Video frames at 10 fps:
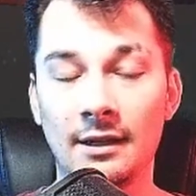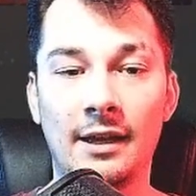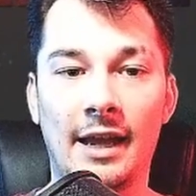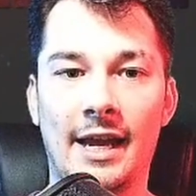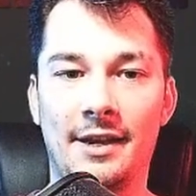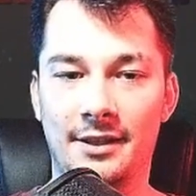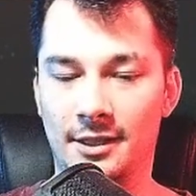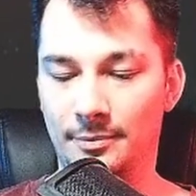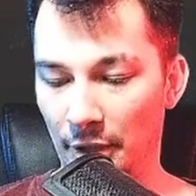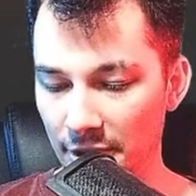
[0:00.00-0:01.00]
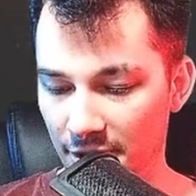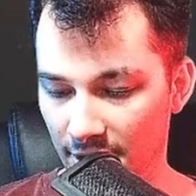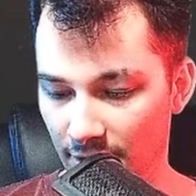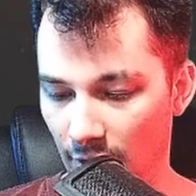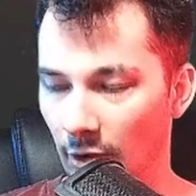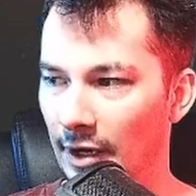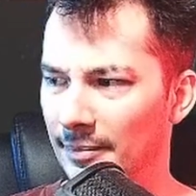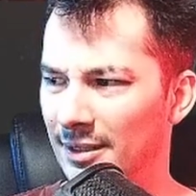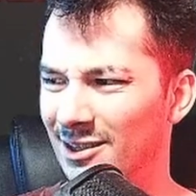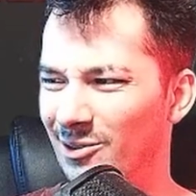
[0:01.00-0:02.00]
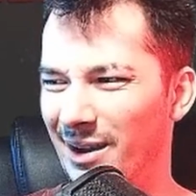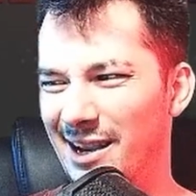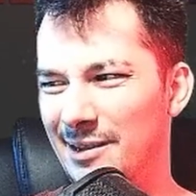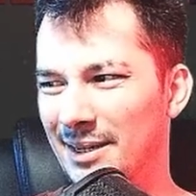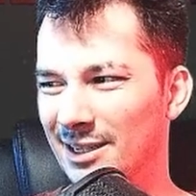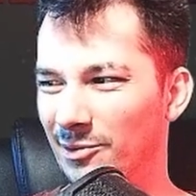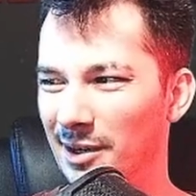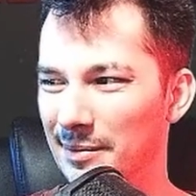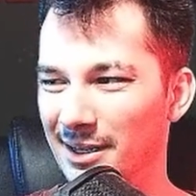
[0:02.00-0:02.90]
at this purchase requirement and go, wait a minute, $20,